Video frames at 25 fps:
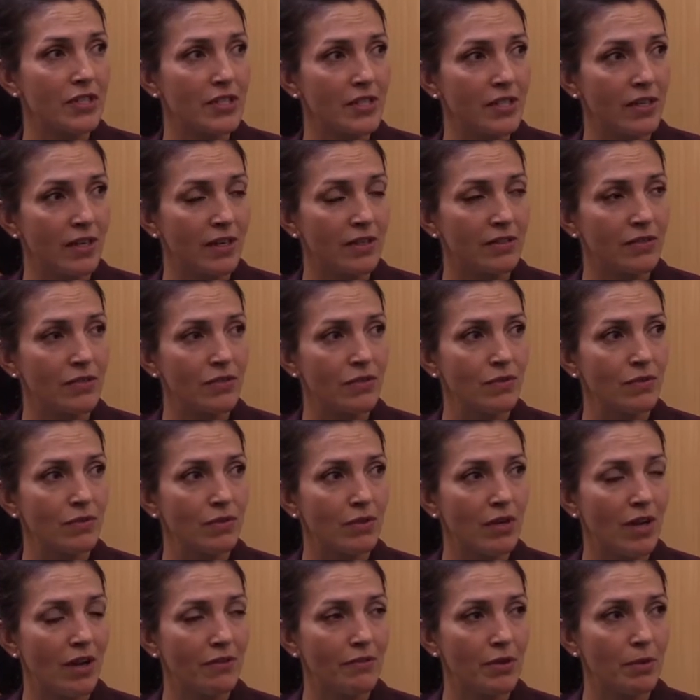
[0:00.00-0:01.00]
as kids,
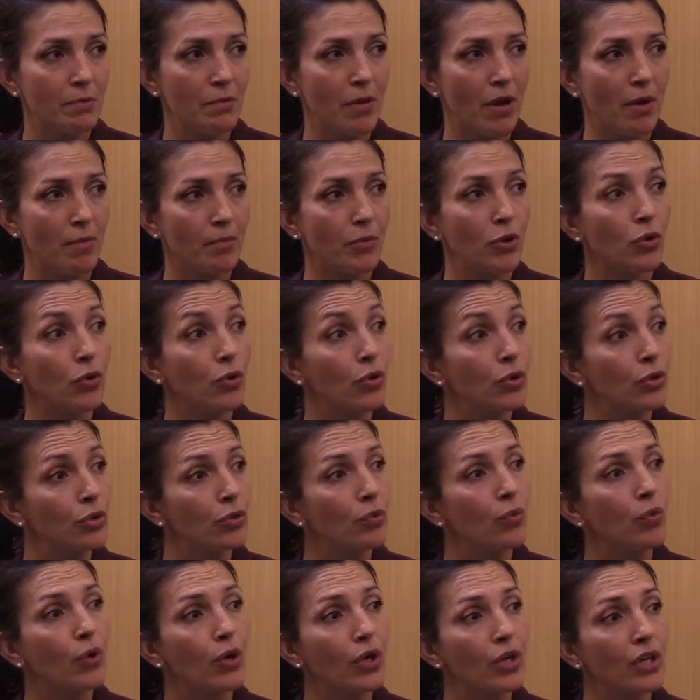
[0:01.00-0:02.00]
having a mom who couldn't
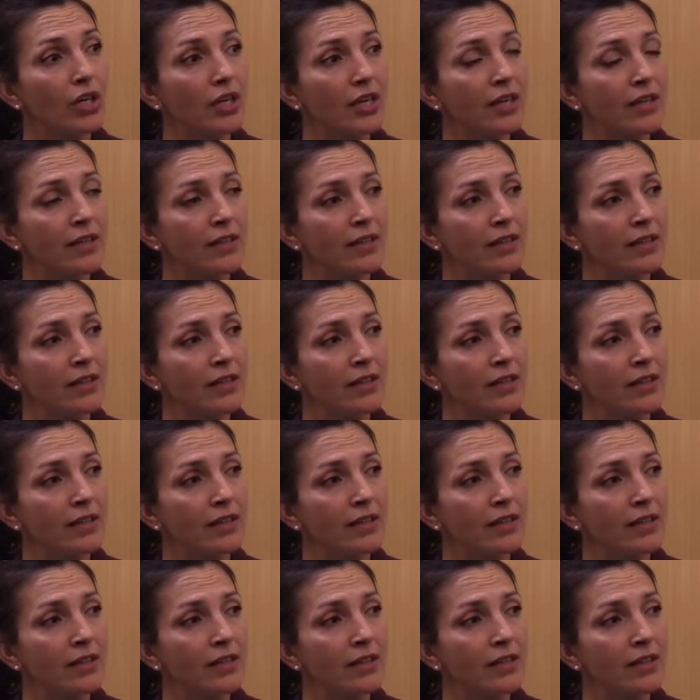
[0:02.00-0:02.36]
work.